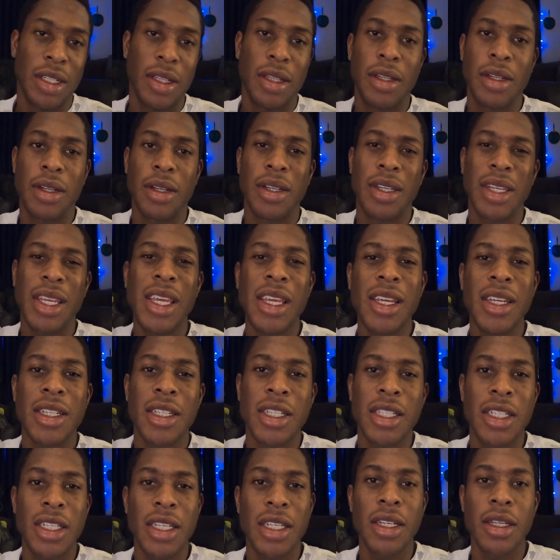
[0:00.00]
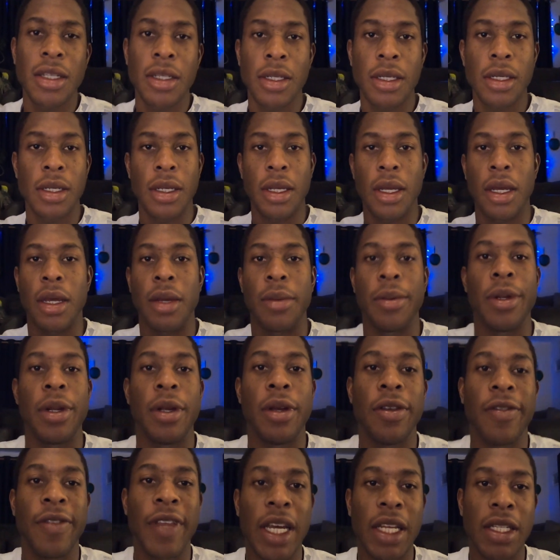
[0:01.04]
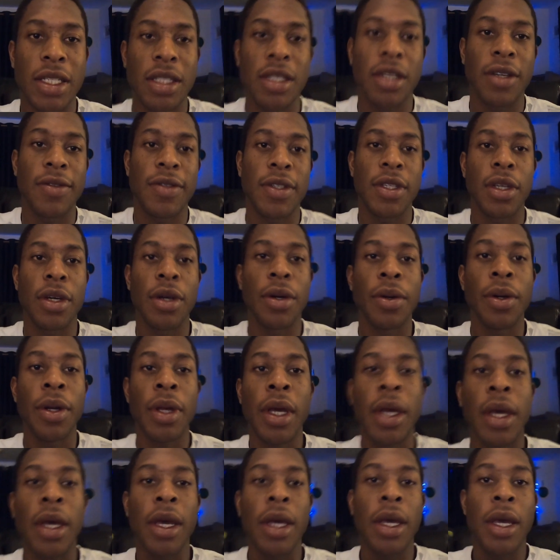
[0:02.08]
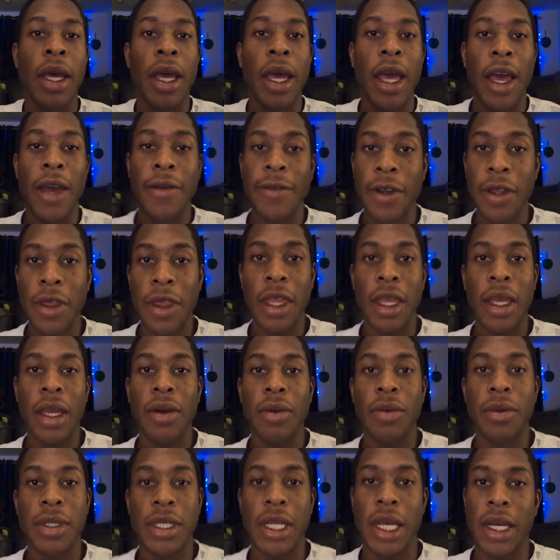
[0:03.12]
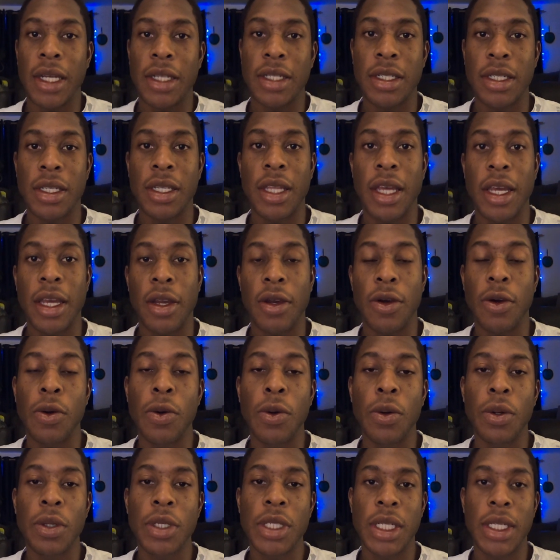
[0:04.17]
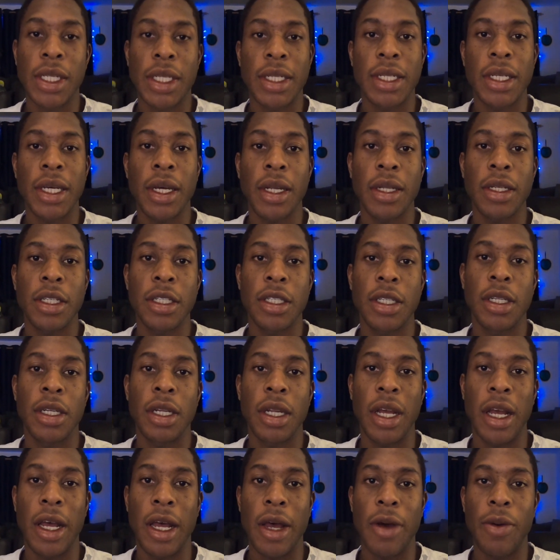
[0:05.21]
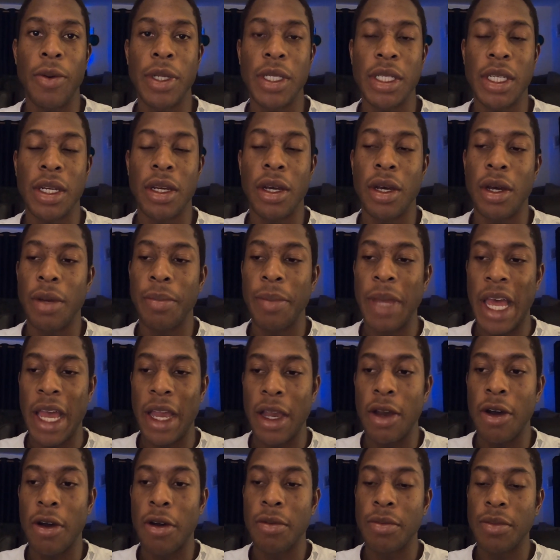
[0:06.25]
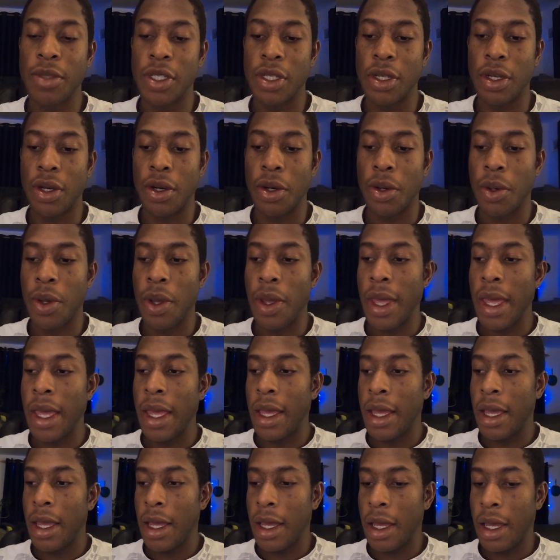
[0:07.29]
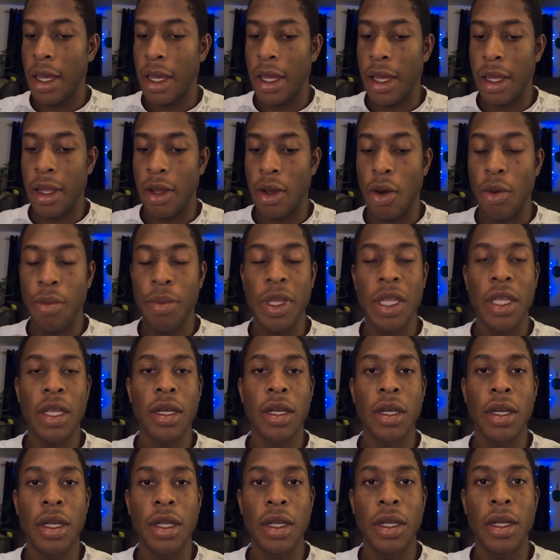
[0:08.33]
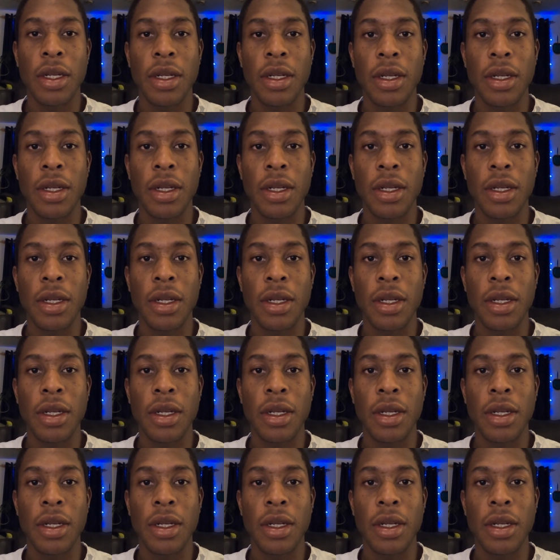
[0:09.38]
little heat shield and all of that stuff. So everything was actually like cool to the touch once I got back home. So open the hood,